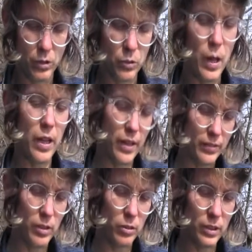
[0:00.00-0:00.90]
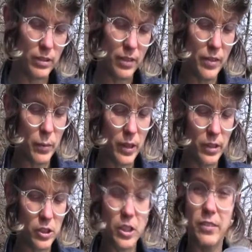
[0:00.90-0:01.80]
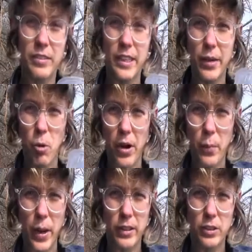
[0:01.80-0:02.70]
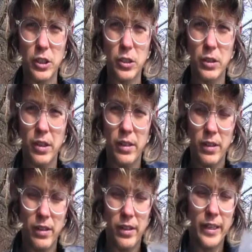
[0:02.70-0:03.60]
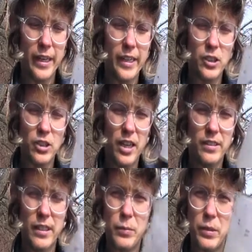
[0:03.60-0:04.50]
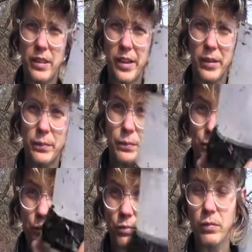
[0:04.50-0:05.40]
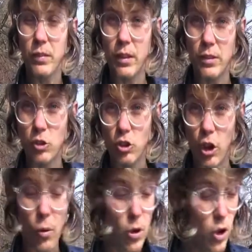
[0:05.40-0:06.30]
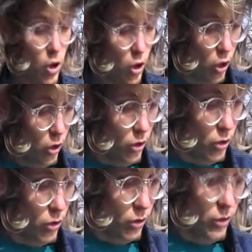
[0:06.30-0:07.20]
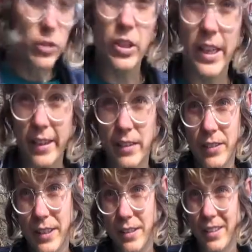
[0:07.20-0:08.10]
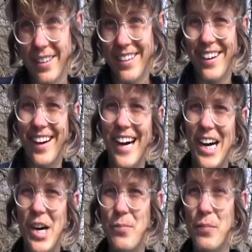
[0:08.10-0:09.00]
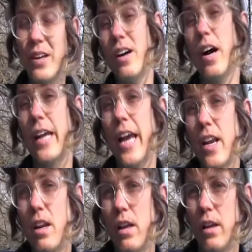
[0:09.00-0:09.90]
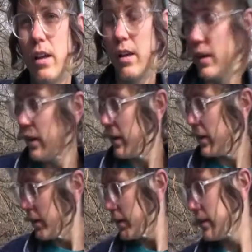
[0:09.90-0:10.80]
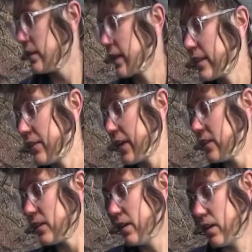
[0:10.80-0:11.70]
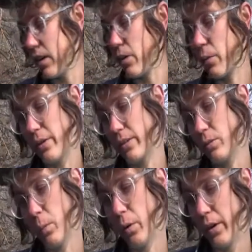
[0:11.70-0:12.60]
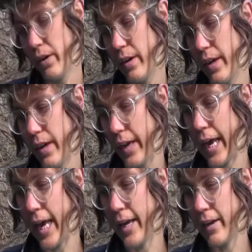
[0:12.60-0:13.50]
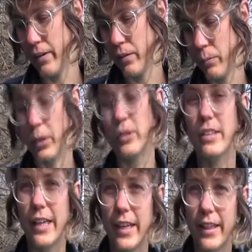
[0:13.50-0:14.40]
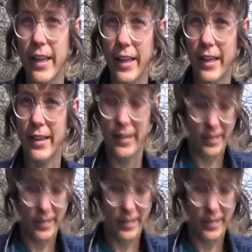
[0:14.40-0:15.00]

or small enough to hold the stuff in, but large enough to let water pass through. And then I just duct taped it there. So those are the activities. Again, these activities are a way to explore. And personally, I think